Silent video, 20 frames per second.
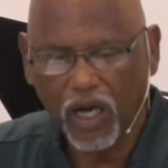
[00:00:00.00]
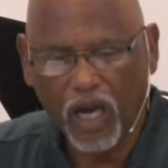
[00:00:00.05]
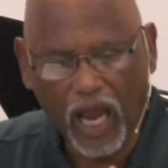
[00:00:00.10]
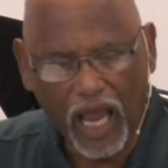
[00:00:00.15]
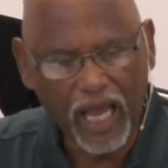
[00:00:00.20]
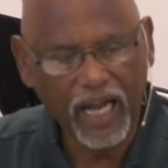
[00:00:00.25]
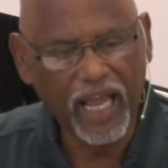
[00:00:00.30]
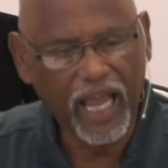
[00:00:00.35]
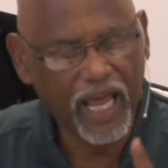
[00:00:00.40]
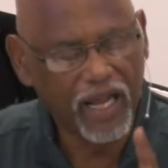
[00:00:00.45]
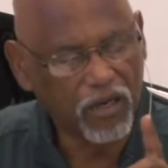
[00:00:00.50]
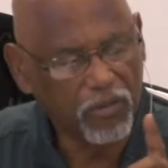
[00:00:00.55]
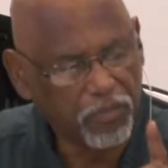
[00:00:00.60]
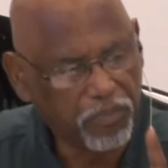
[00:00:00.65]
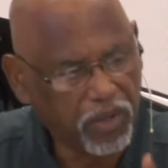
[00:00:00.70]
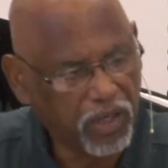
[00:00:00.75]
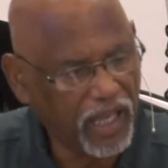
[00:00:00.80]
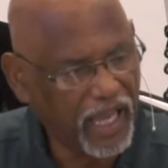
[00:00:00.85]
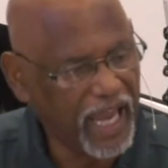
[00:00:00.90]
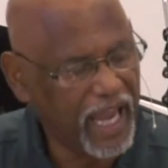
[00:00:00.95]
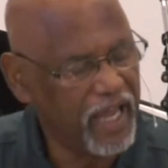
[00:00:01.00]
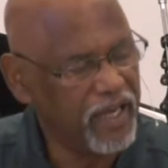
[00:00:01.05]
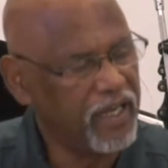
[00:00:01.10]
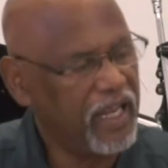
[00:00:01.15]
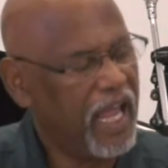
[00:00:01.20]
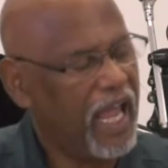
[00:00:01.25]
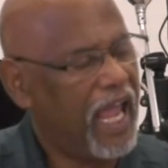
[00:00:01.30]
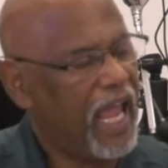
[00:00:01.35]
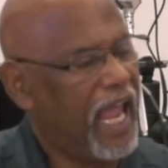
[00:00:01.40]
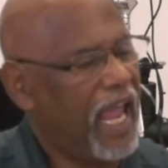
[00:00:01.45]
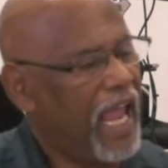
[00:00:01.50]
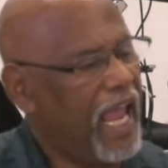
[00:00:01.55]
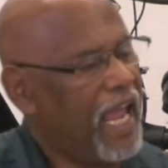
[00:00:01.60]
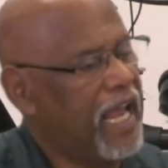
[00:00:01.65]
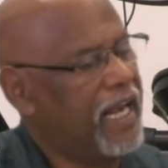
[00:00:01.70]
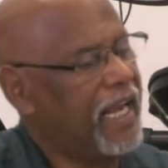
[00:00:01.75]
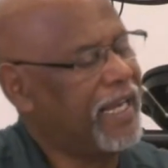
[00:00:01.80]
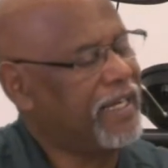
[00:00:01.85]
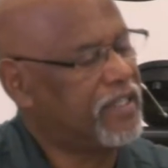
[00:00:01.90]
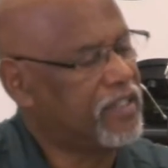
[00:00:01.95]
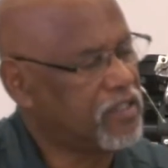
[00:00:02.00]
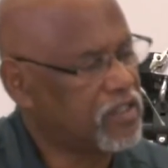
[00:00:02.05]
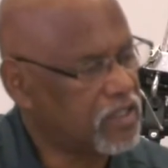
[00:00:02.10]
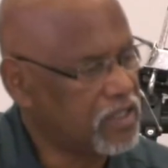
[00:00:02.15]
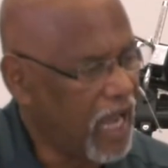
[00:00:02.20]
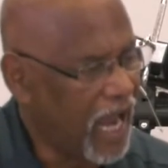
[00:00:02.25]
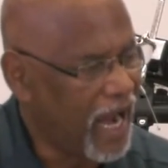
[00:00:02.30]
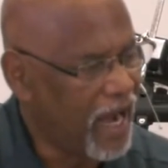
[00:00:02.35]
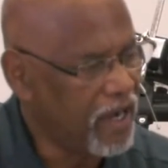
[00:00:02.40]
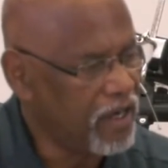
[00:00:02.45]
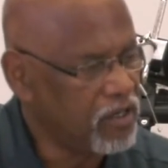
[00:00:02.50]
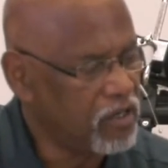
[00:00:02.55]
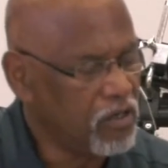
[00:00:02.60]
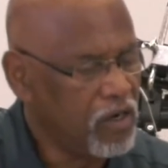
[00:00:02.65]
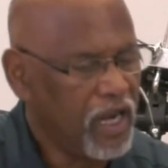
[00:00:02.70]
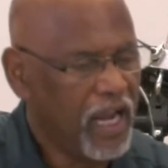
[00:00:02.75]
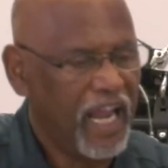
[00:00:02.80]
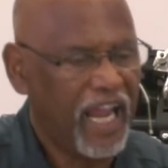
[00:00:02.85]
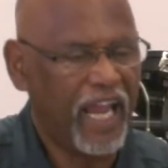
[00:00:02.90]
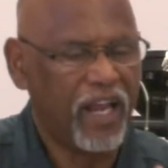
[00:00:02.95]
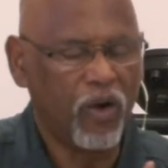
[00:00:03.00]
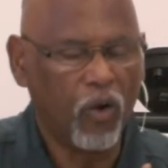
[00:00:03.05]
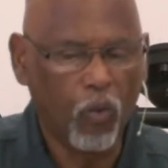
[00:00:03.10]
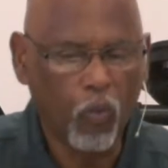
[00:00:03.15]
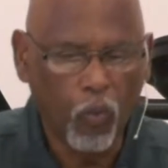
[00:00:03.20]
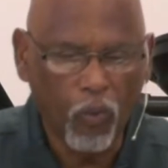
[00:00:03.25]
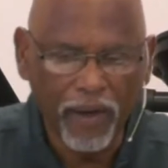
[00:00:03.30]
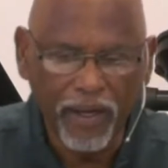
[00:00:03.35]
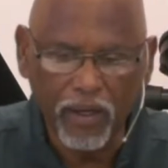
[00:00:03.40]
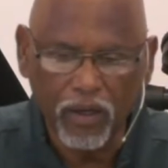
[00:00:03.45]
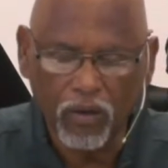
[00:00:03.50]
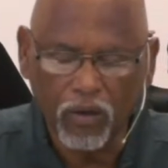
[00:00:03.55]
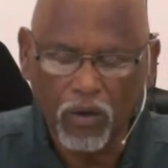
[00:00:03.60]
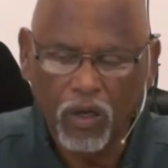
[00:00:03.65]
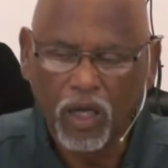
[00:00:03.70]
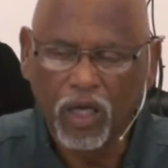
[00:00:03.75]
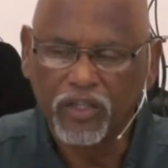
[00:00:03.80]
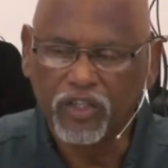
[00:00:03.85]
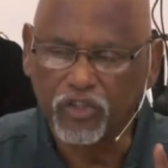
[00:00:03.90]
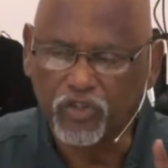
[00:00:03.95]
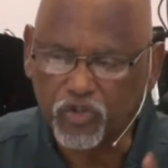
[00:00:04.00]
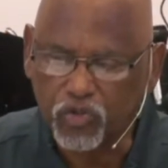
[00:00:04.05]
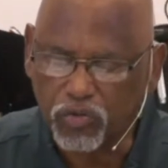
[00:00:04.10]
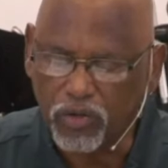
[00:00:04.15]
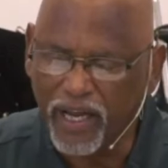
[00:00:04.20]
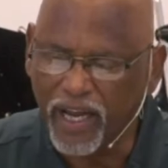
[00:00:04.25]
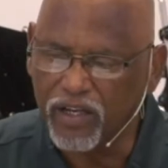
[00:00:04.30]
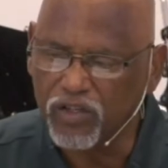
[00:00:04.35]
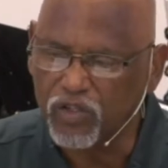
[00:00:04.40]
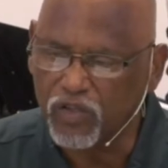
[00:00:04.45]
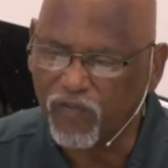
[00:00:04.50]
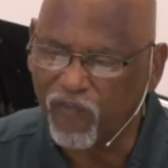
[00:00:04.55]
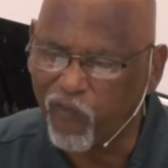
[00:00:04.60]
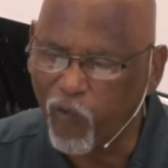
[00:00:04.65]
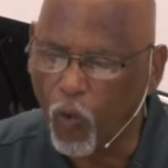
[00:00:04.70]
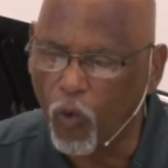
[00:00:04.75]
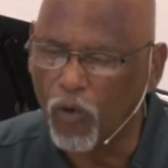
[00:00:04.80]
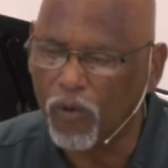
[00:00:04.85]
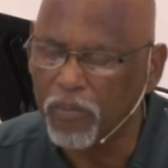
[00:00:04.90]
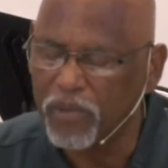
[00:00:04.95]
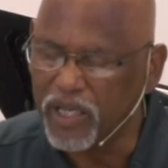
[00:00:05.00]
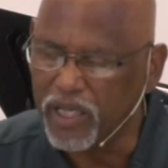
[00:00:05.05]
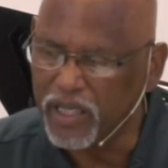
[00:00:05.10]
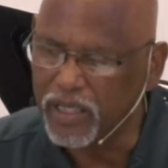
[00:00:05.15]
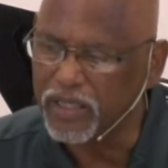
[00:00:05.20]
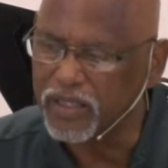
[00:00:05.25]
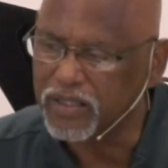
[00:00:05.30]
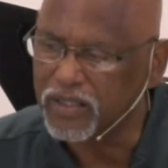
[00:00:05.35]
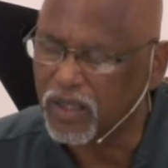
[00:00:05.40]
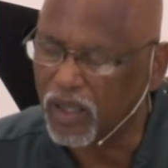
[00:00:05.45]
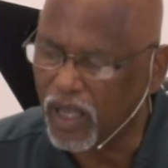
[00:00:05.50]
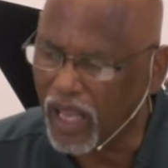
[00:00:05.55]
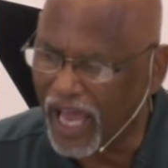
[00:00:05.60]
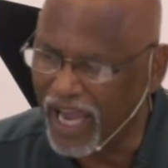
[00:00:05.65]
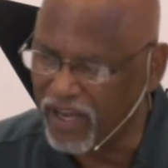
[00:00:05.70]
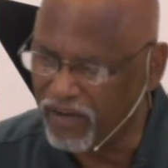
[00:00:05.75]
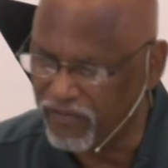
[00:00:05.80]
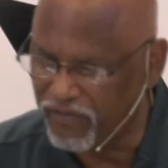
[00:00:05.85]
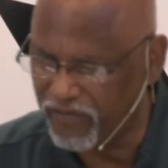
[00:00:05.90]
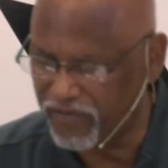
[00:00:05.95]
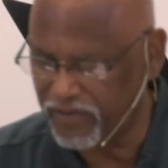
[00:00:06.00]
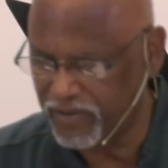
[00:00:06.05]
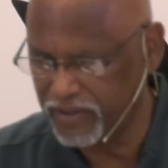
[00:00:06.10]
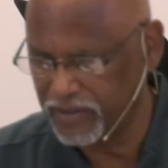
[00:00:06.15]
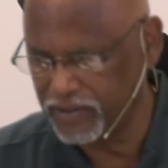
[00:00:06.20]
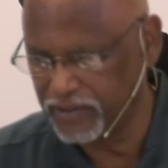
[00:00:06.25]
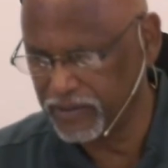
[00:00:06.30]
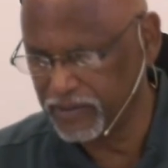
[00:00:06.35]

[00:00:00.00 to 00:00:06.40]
God had a plan and a desire and a will to transform his life.